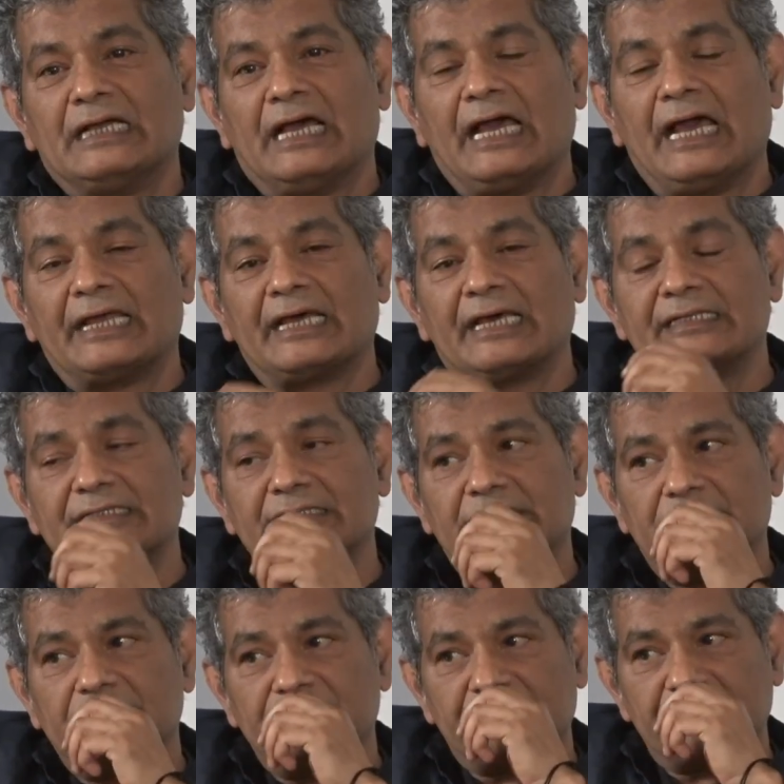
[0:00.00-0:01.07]
And I think
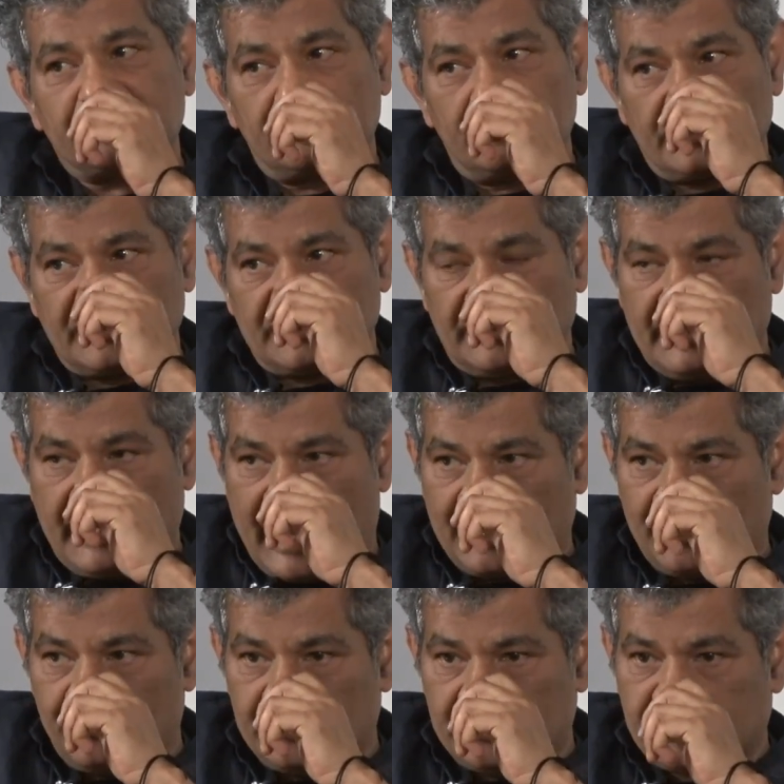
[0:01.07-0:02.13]
you should look at the
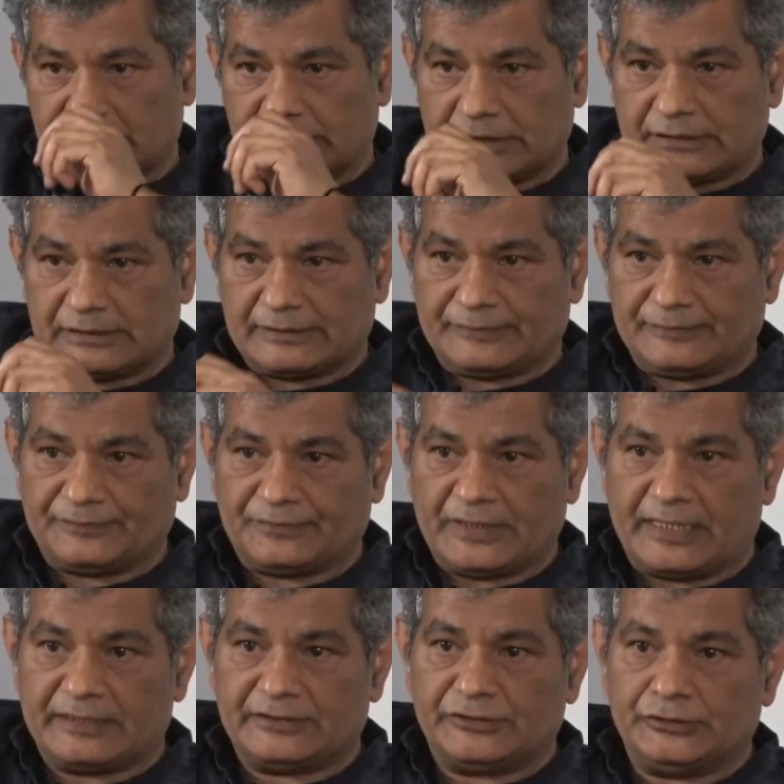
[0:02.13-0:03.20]
language
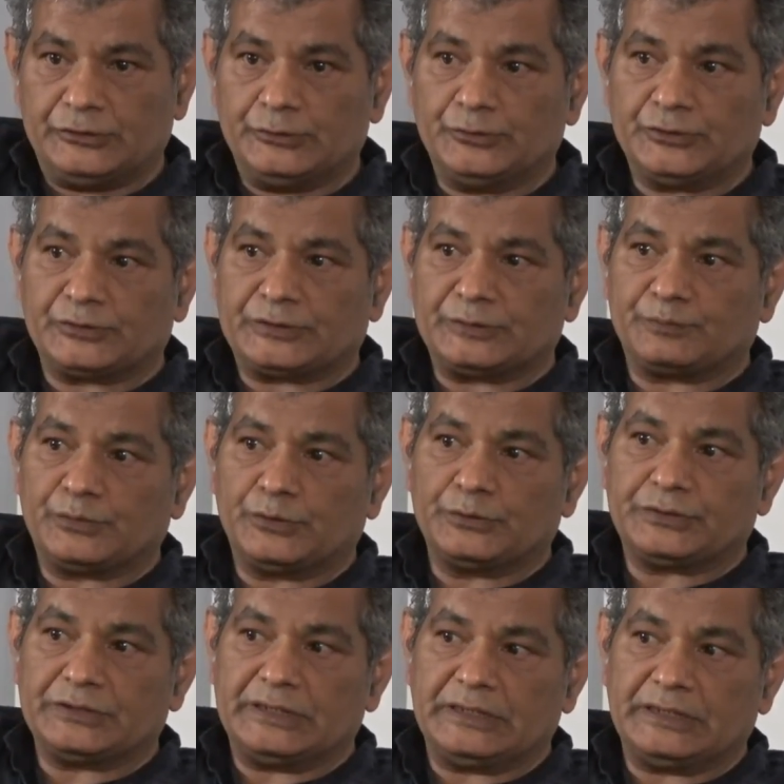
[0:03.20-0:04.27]
that is used
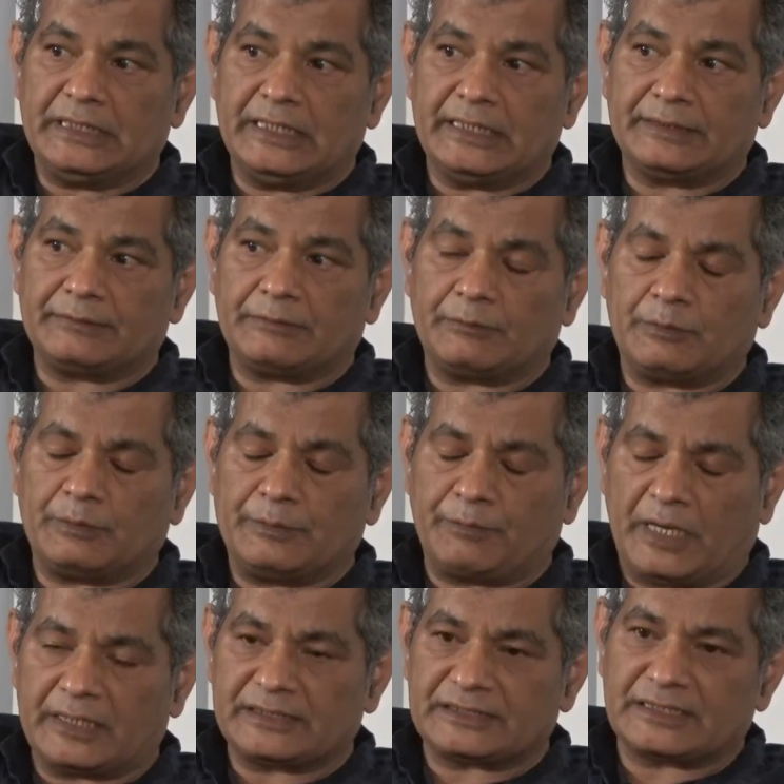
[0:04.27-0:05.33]
both in India and
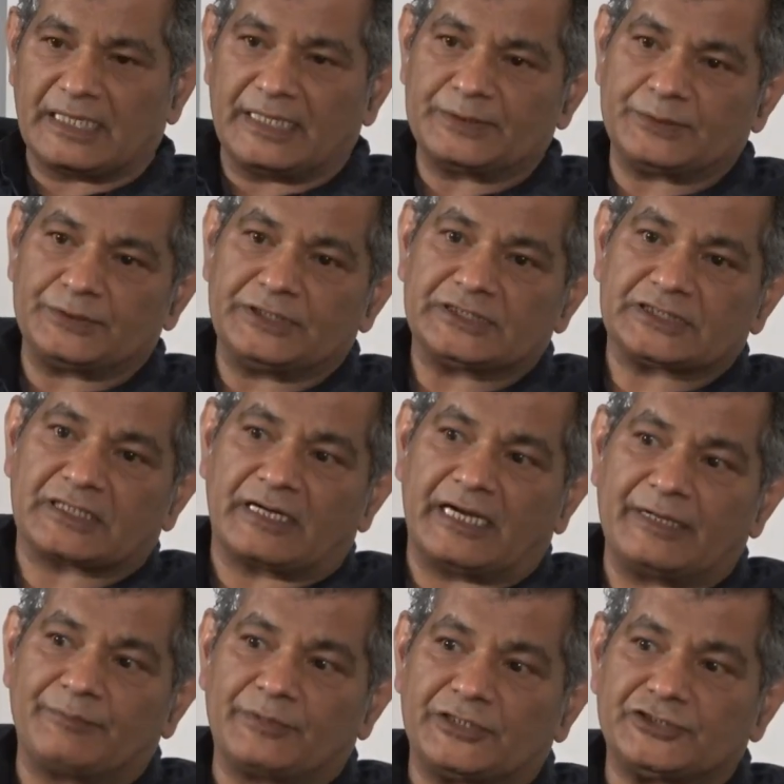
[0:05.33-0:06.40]
Pakistan to
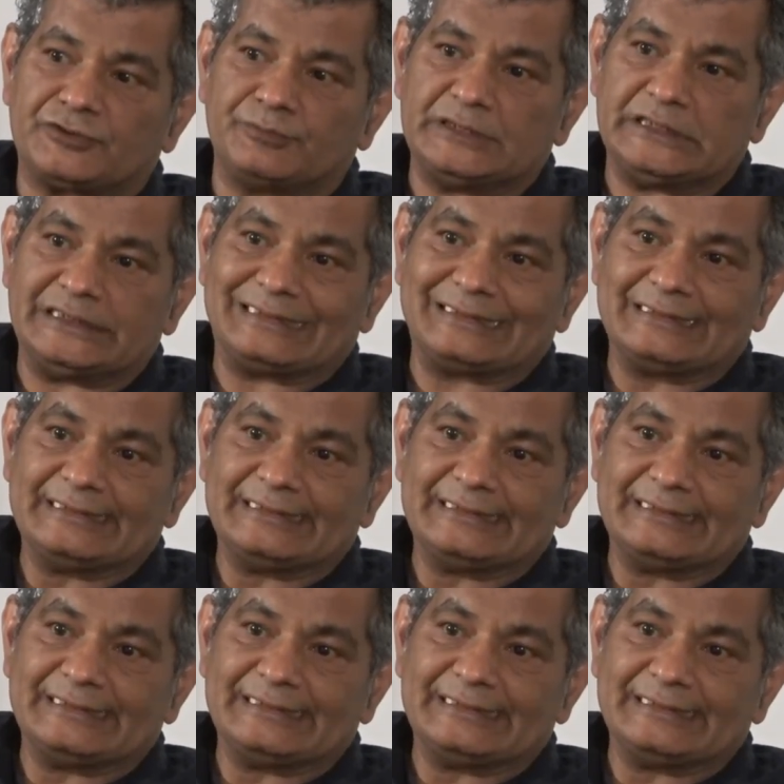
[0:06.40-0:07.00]
describe Kashmir.